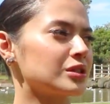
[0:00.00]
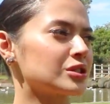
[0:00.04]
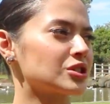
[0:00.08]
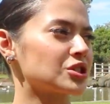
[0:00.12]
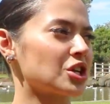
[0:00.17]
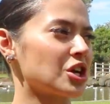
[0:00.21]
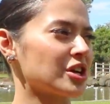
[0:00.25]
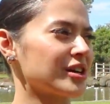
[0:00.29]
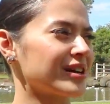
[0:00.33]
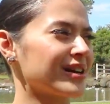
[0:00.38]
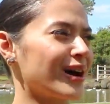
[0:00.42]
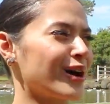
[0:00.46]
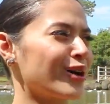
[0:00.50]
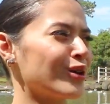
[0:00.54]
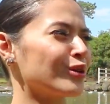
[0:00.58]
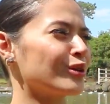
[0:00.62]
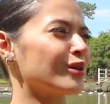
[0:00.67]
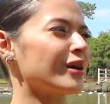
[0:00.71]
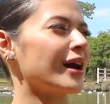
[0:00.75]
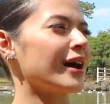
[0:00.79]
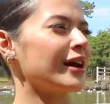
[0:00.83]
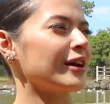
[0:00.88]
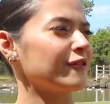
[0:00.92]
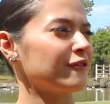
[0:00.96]

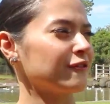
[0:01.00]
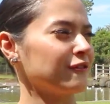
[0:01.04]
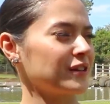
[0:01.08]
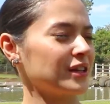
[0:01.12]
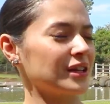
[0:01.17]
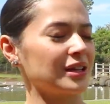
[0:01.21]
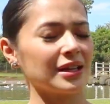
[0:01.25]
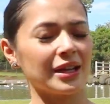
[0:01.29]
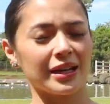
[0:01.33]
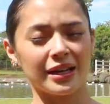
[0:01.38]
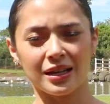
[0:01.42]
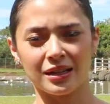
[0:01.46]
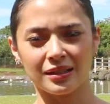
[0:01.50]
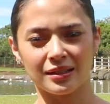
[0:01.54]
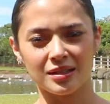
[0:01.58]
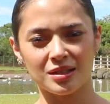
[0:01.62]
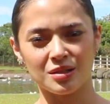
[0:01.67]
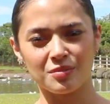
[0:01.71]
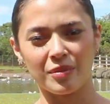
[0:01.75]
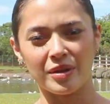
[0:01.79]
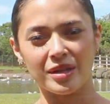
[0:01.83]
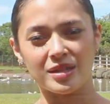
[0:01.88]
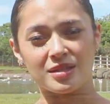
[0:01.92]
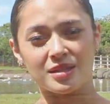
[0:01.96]
Siargao, I feel like it
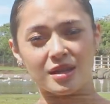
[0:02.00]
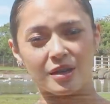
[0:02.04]
is my